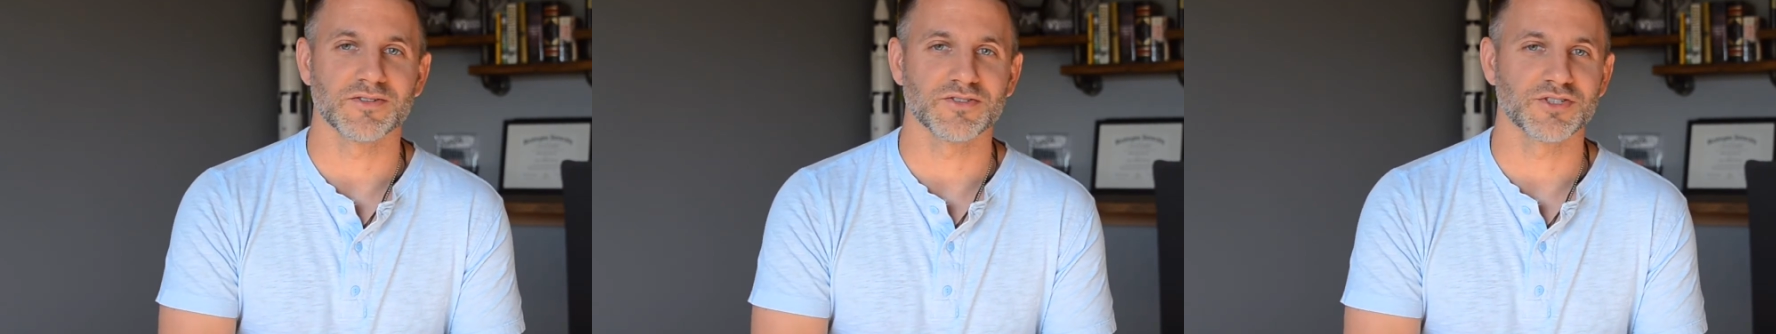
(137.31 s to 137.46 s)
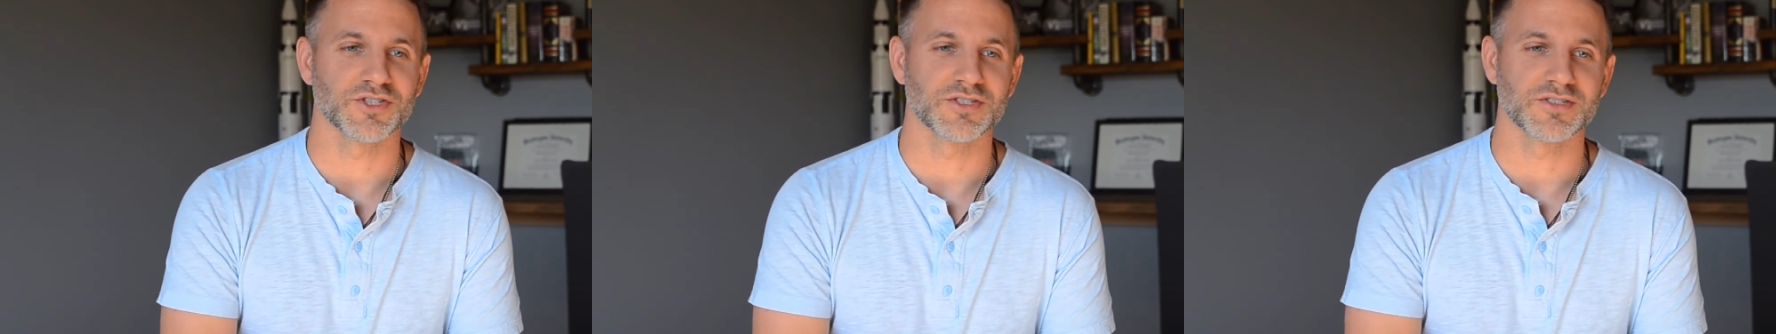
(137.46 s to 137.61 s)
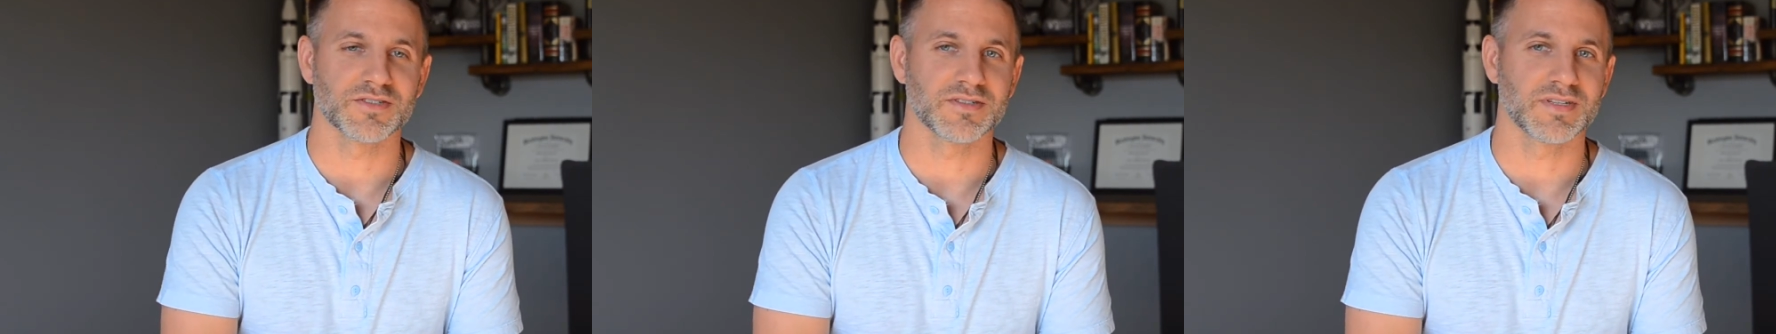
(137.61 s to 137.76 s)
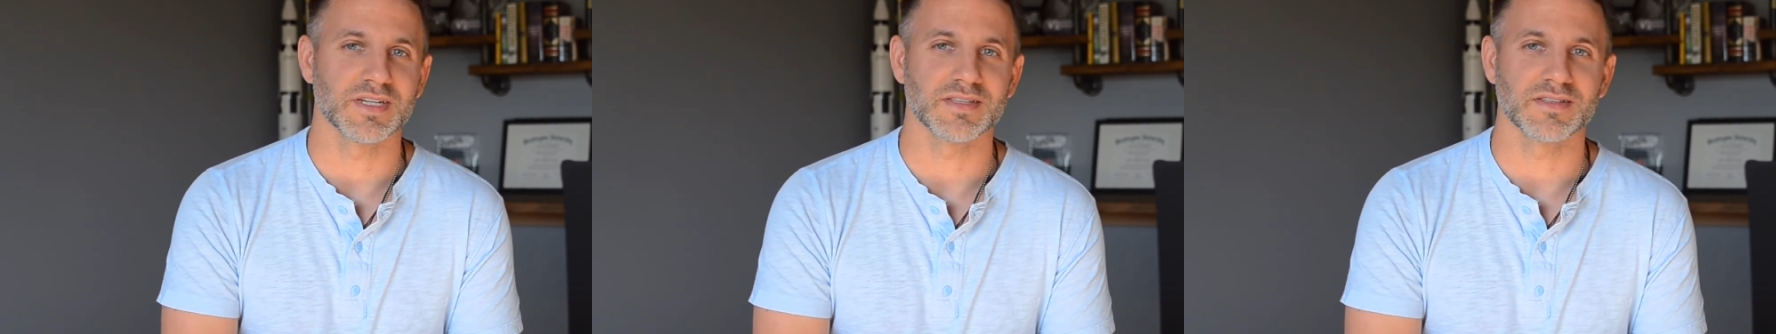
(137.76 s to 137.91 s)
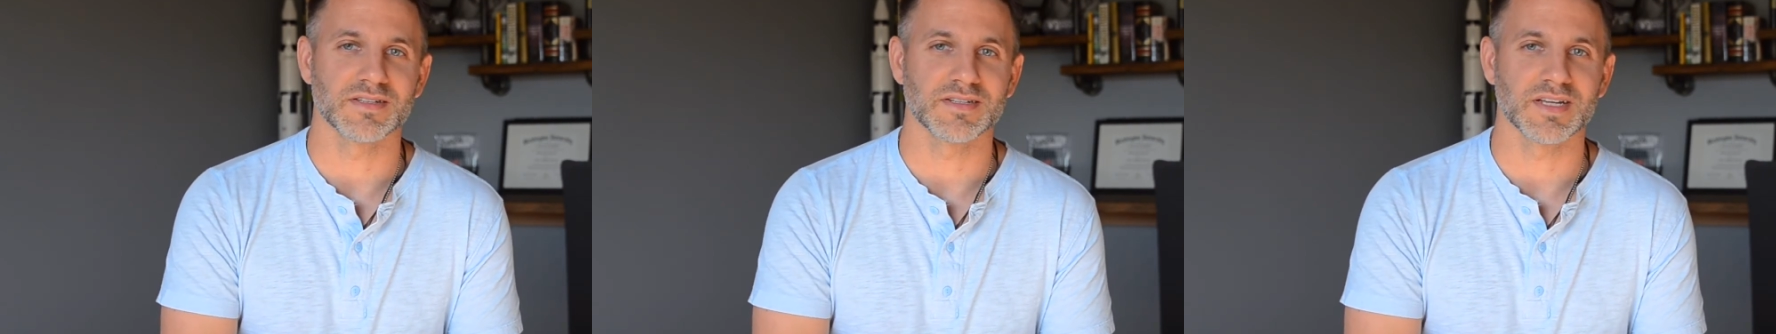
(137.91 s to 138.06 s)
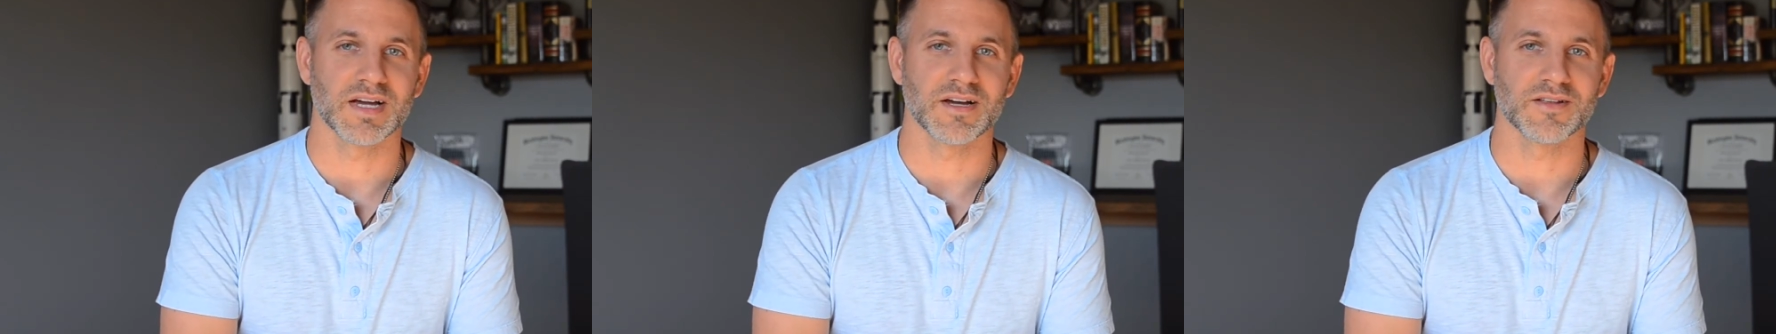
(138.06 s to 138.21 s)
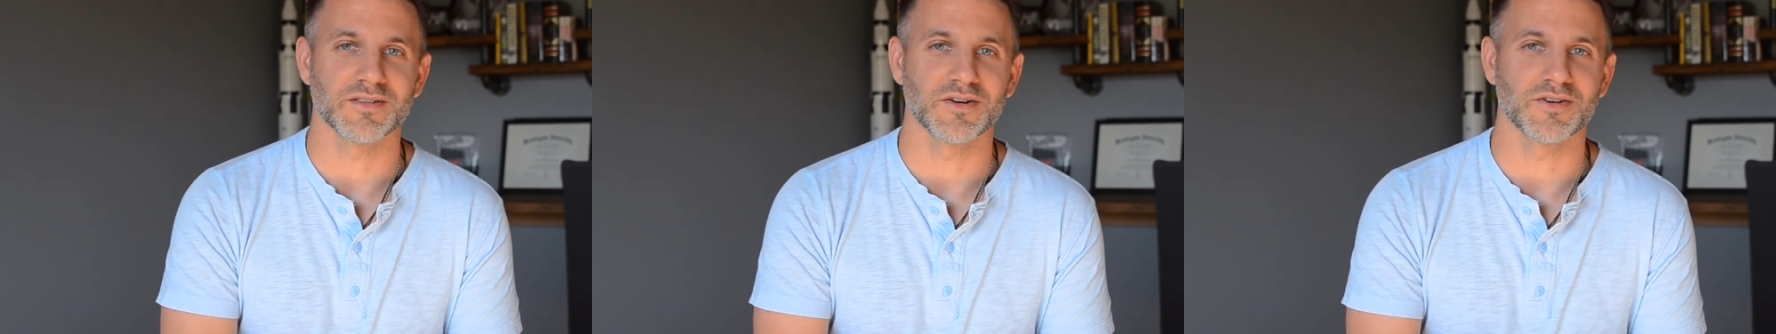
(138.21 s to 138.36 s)
Just get the
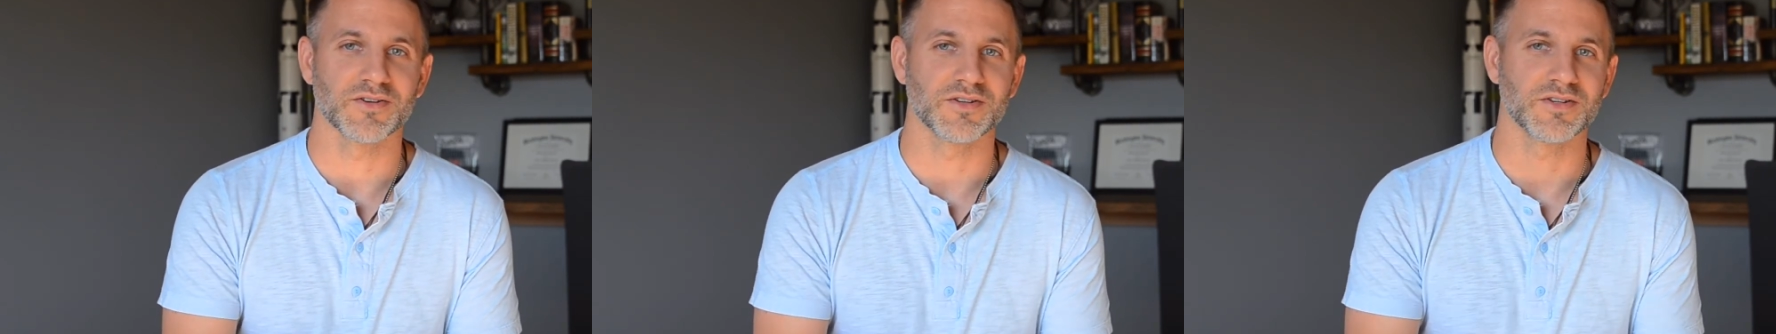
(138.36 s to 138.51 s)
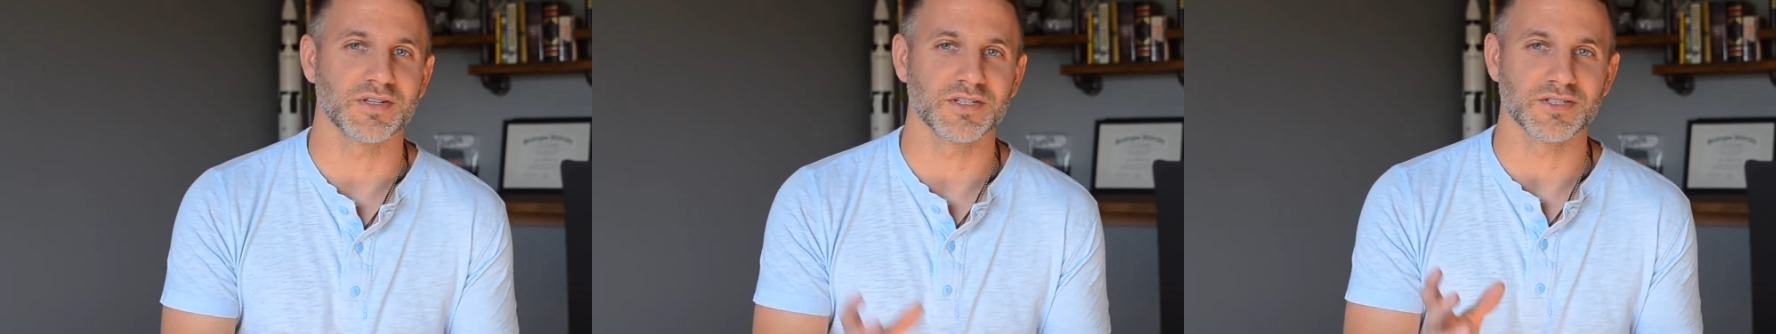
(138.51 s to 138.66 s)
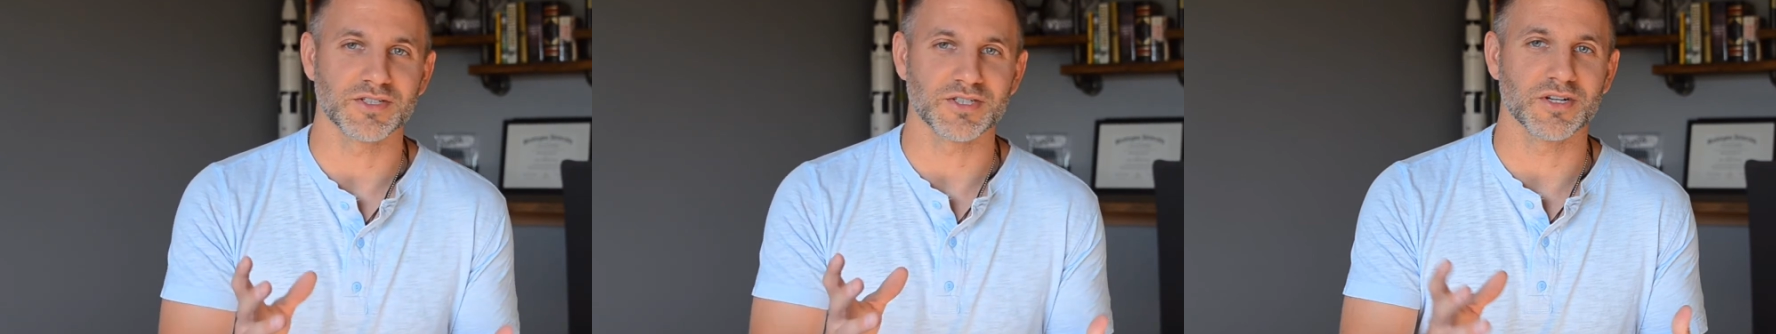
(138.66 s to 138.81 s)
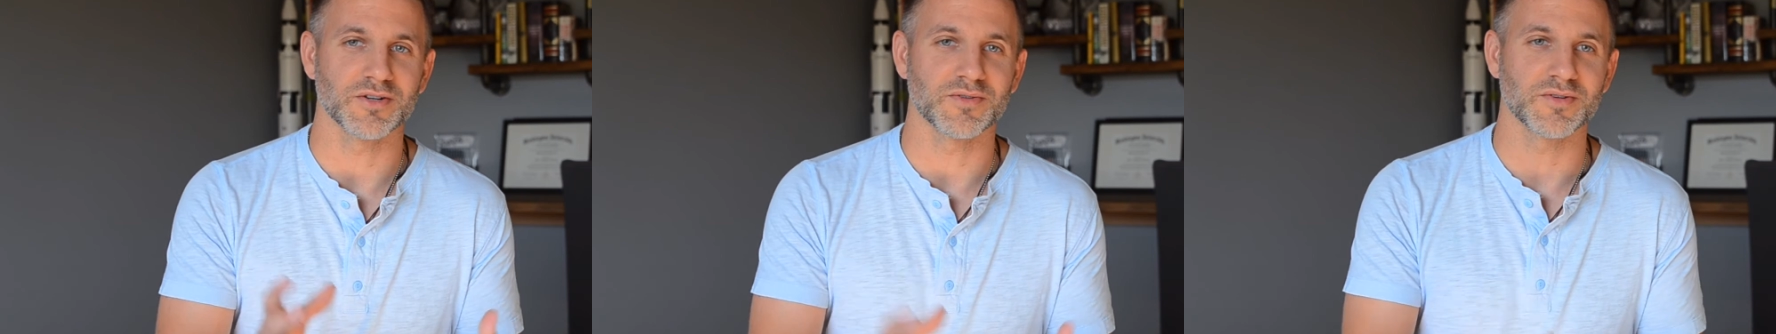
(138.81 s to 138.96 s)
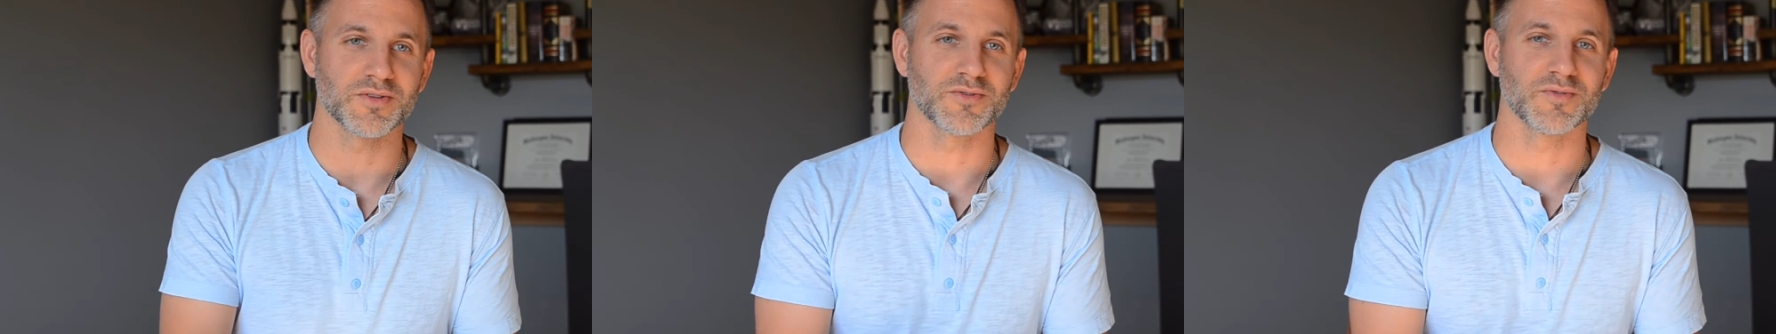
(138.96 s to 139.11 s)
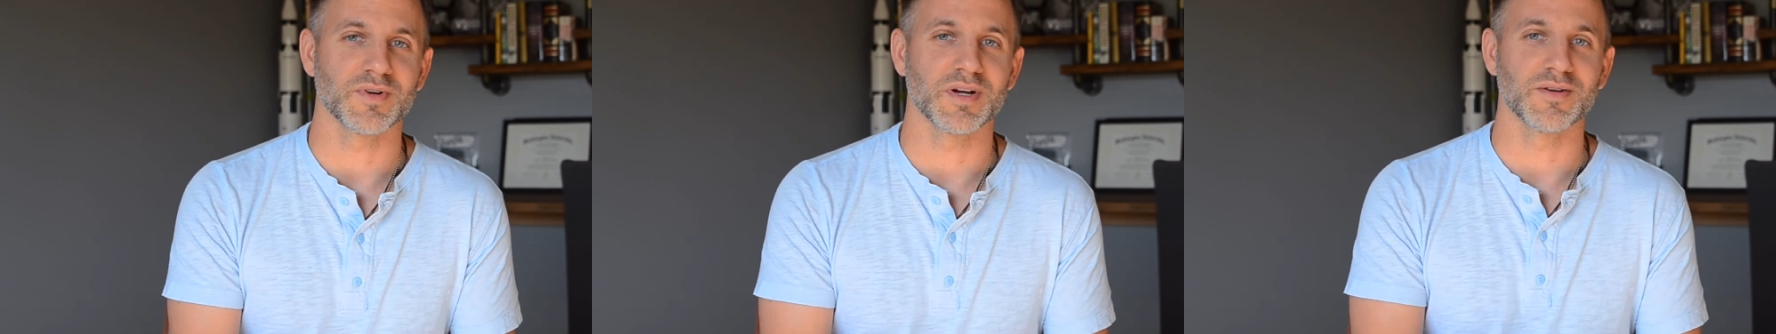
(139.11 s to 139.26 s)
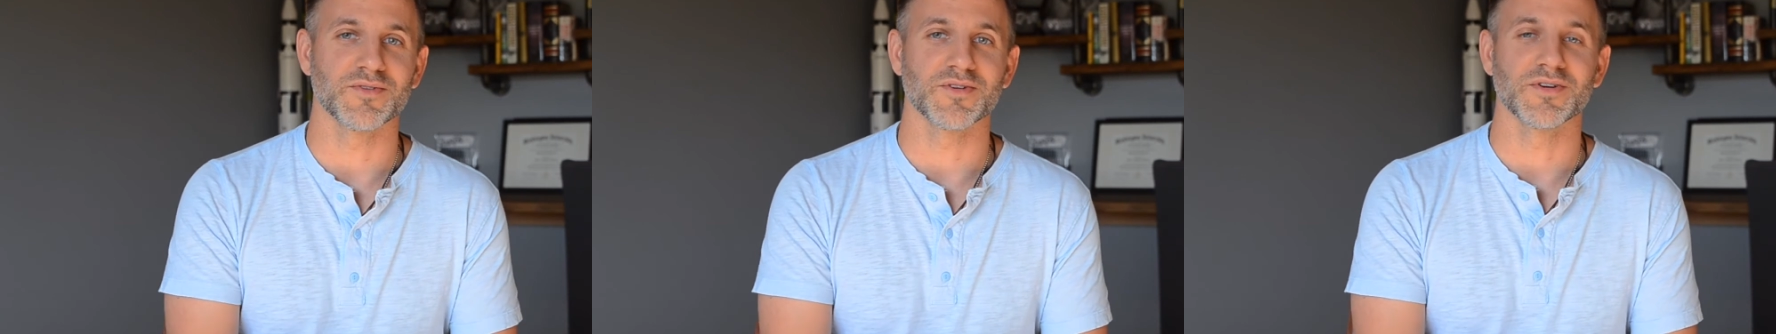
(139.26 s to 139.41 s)
download and you can share it with
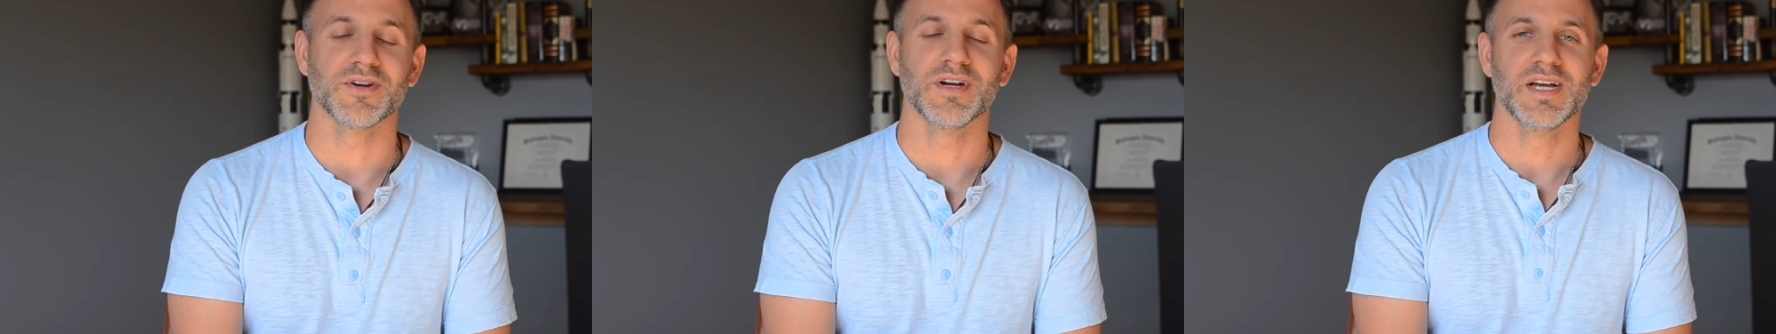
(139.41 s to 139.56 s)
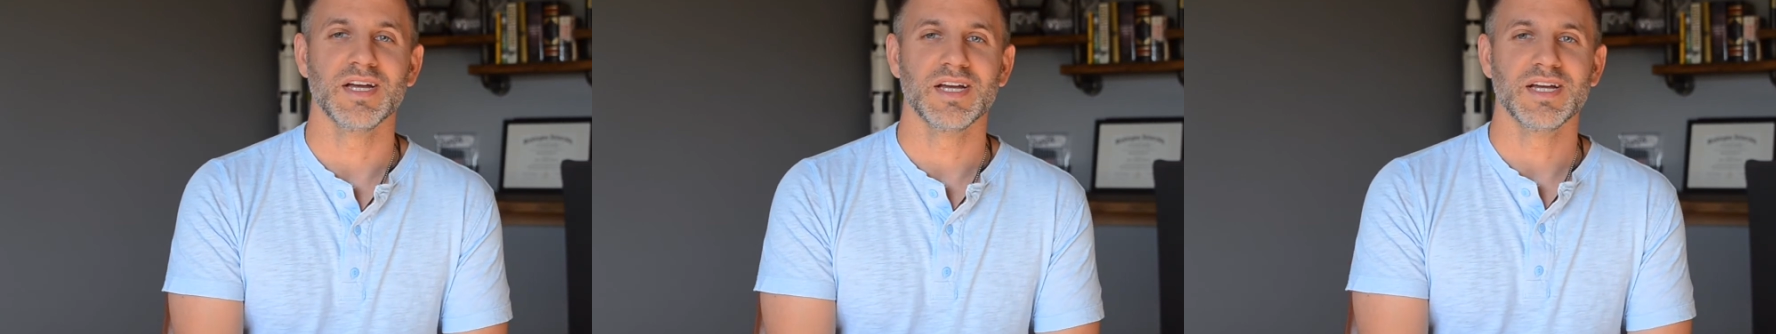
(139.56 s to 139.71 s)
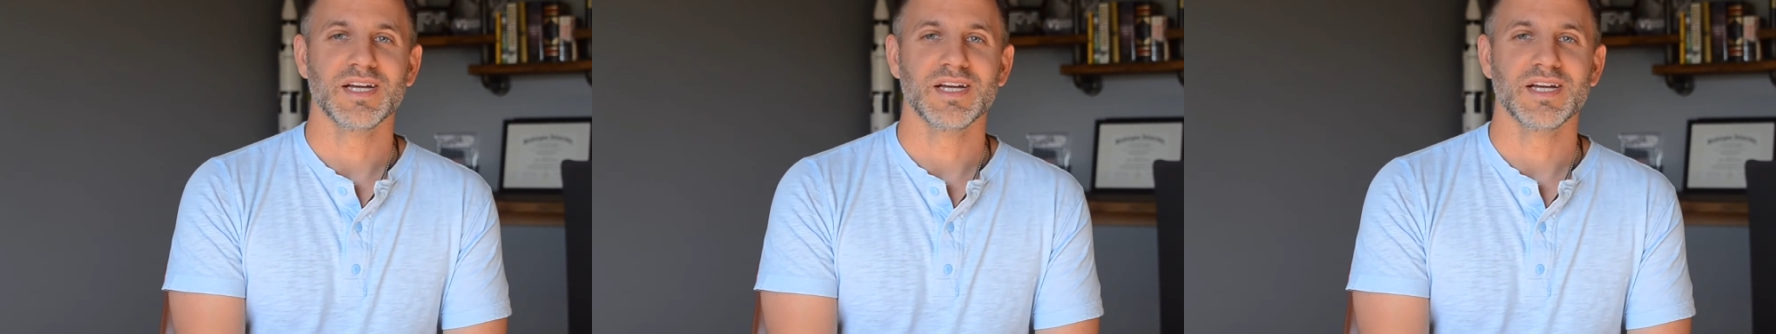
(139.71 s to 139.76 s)
whoever